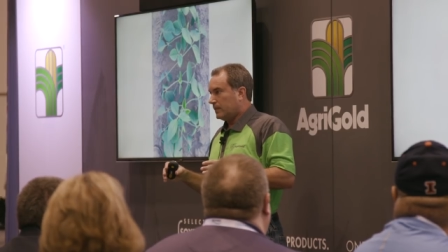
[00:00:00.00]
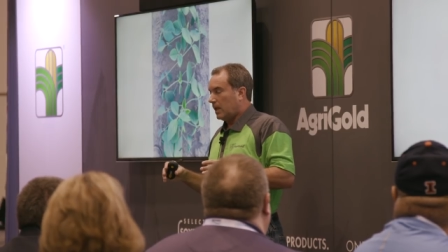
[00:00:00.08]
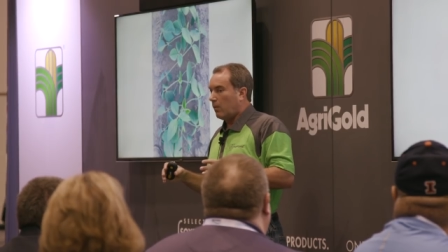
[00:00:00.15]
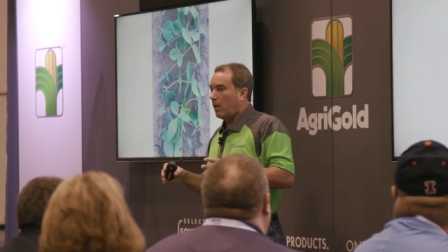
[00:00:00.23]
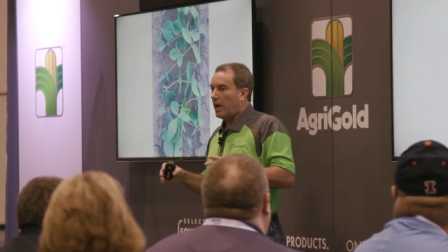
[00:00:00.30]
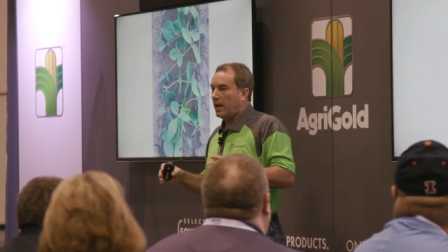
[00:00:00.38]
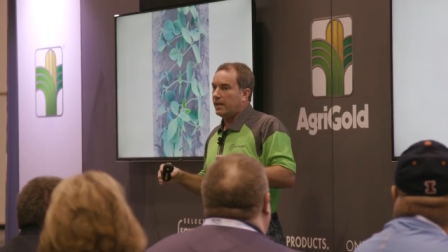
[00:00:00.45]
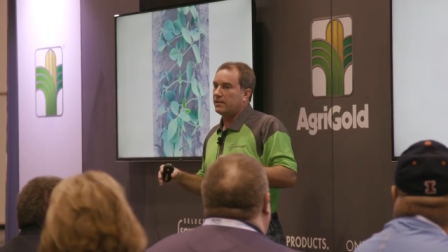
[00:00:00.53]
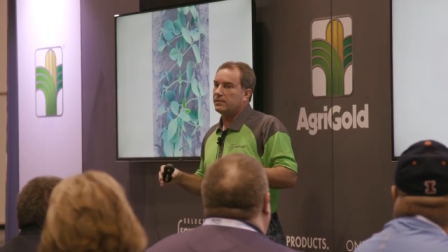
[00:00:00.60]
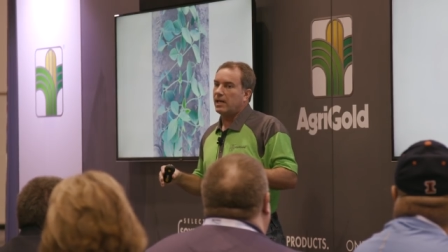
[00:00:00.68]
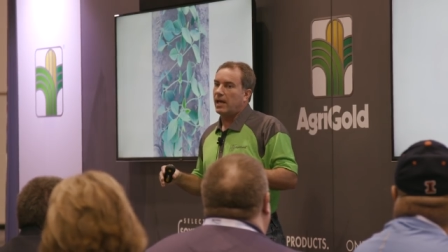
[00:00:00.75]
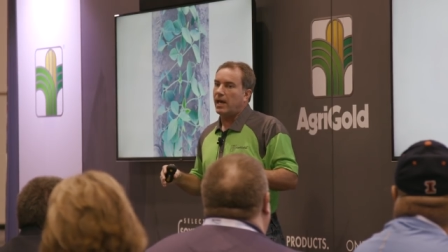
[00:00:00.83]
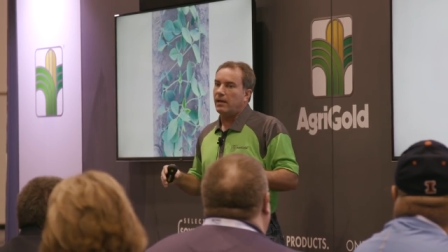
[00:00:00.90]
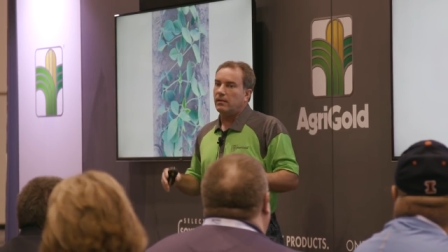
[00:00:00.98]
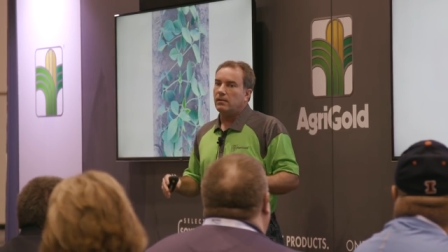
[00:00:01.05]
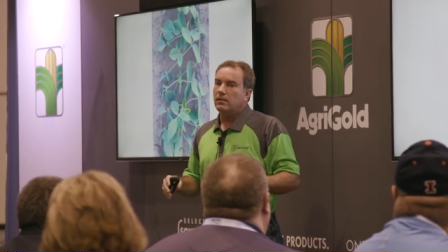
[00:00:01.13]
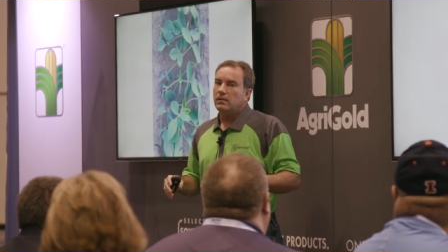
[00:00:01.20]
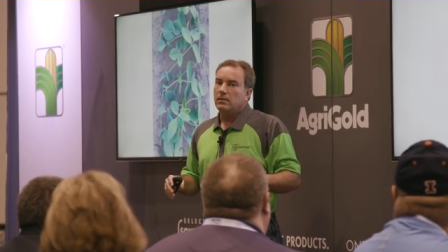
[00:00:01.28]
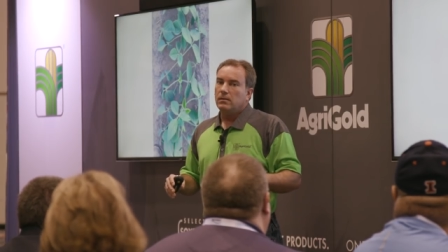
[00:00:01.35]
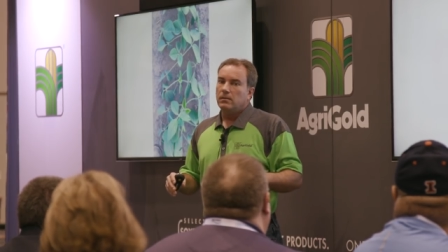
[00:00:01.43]
Now, why is that?
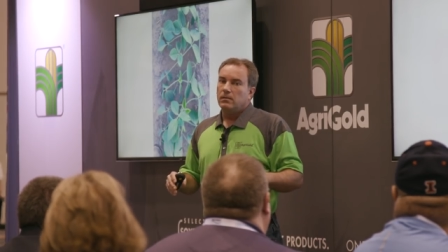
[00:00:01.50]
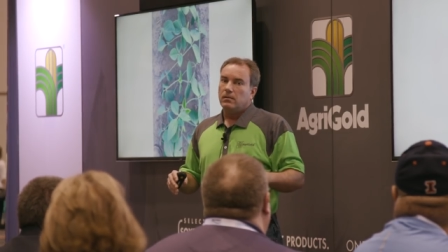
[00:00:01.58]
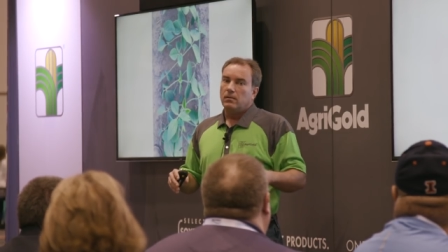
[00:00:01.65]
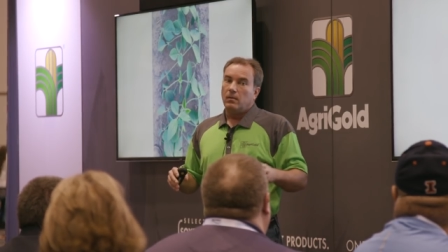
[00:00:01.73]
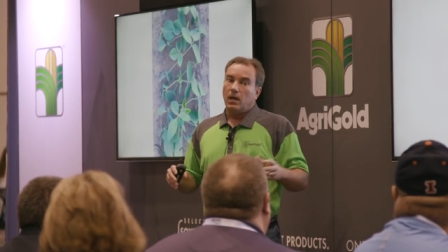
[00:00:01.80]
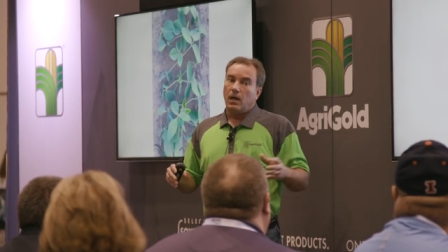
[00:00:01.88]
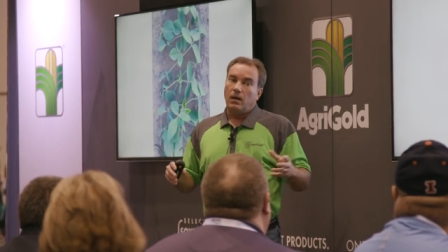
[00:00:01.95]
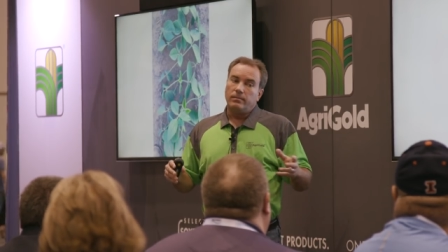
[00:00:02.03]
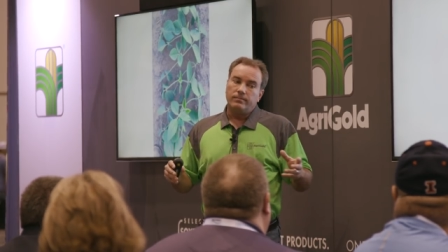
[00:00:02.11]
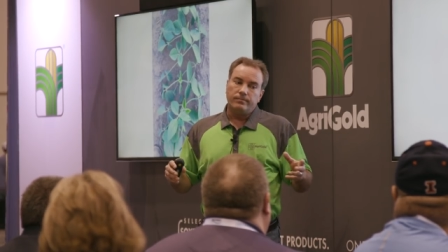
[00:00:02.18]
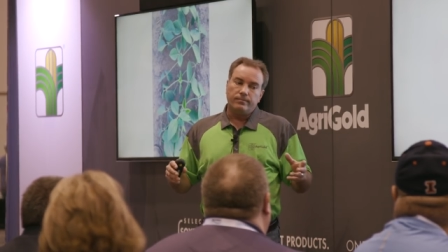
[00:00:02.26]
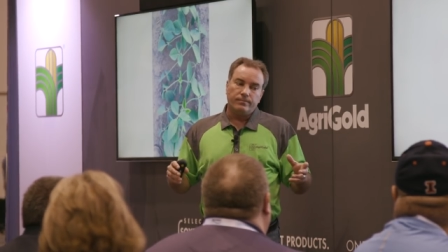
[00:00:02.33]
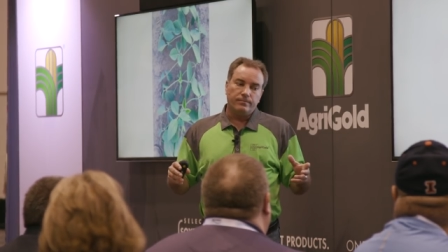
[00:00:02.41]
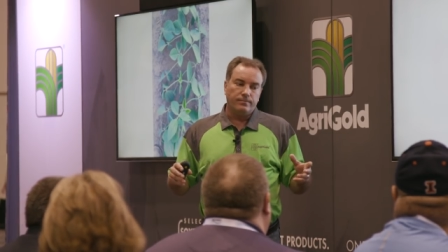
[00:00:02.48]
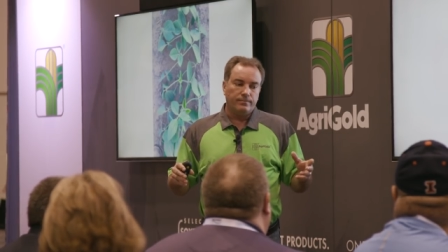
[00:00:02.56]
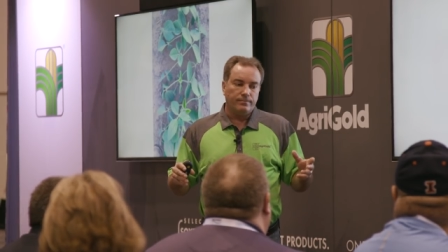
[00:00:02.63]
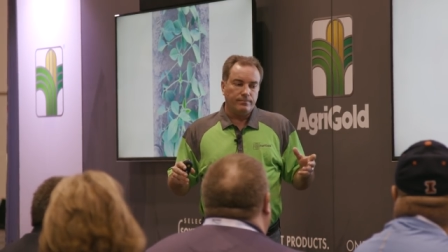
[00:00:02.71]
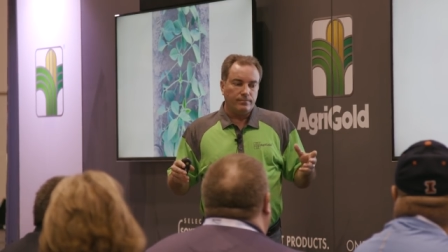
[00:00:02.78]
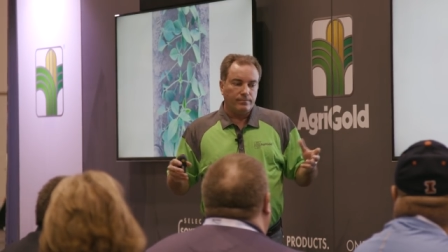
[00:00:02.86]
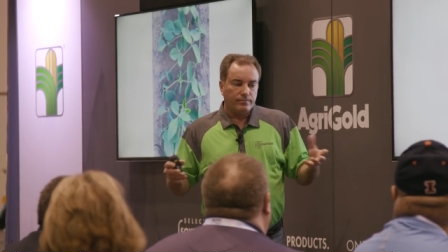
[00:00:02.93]
Well,
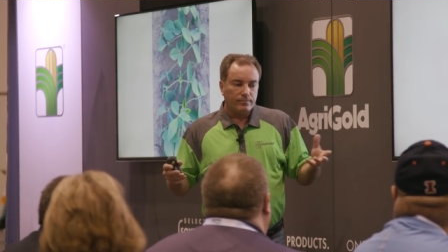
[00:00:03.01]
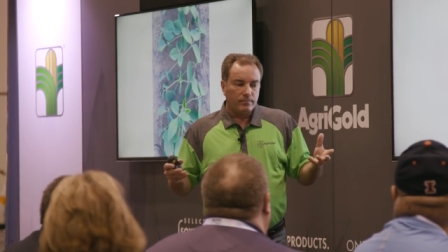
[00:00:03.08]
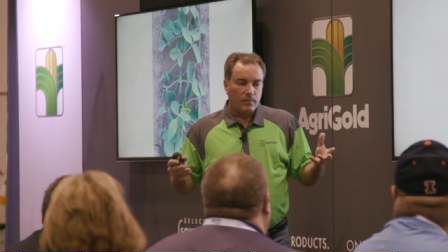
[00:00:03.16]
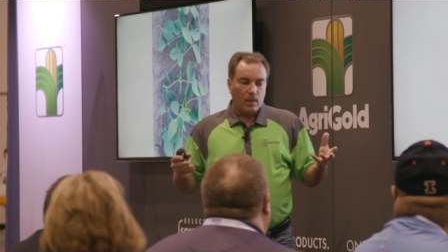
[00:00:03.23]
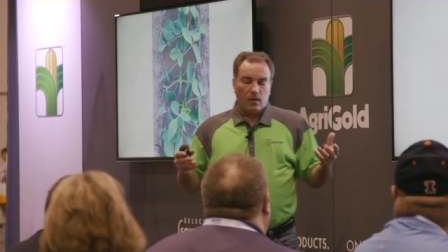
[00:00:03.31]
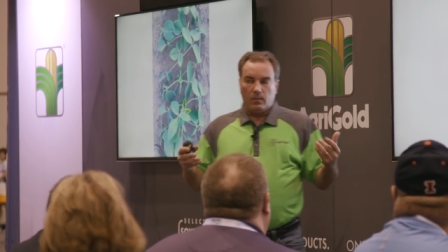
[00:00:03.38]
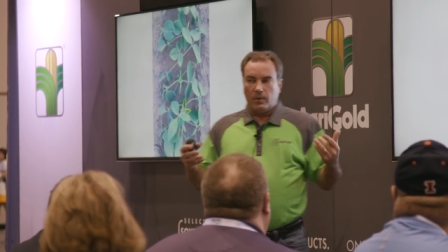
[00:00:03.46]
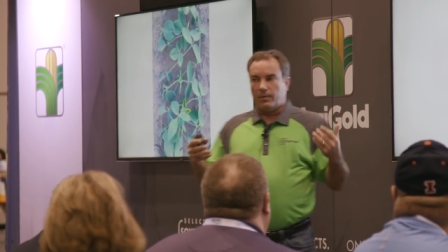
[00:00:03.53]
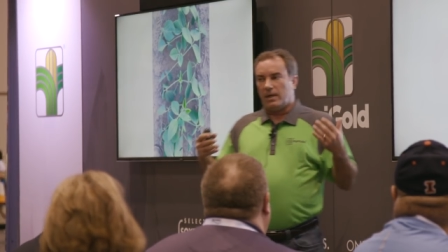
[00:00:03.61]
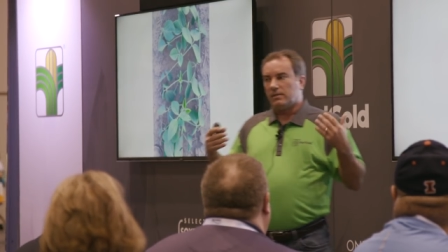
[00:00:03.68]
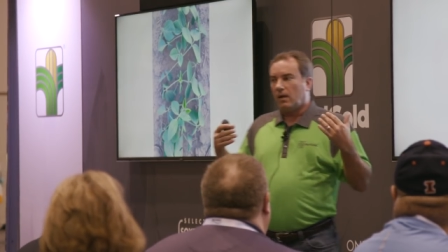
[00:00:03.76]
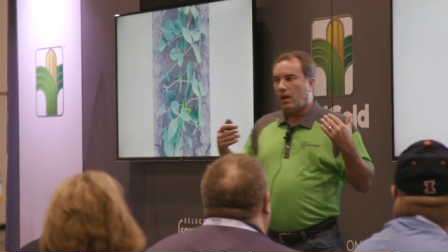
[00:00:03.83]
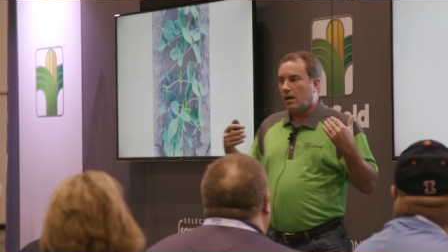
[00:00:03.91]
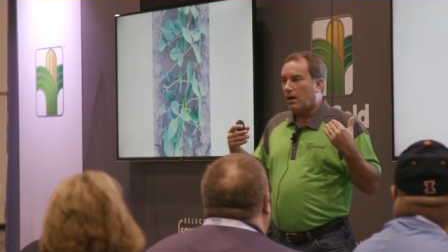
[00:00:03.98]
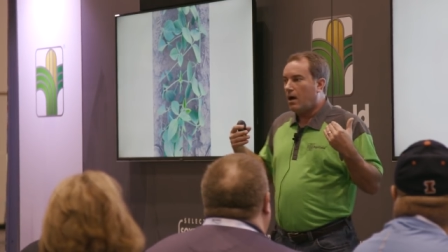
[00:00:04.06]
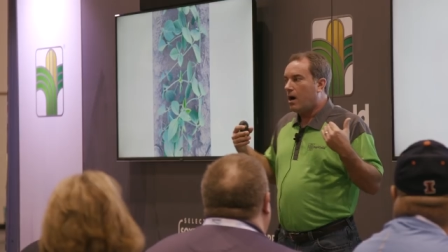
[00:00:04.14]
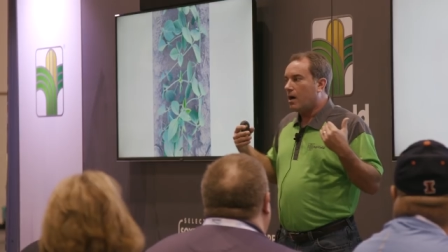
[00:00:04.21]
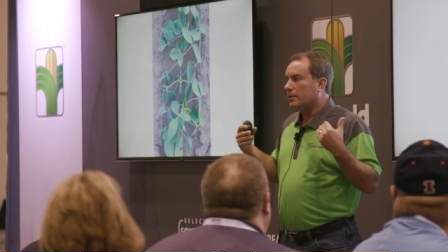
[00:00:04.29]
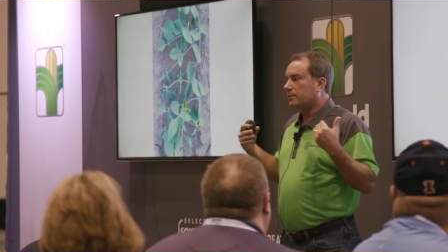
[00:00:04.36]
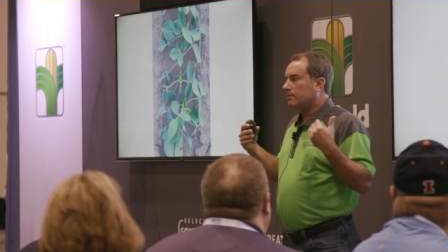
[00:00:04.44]
we raise a lot of
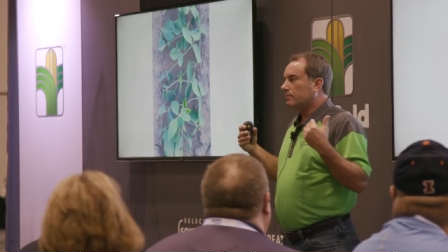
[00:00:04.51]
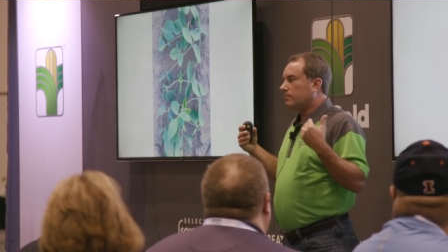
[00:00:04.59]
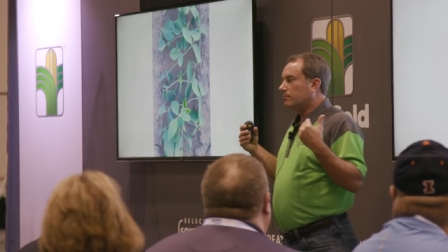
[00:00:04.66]
hogs.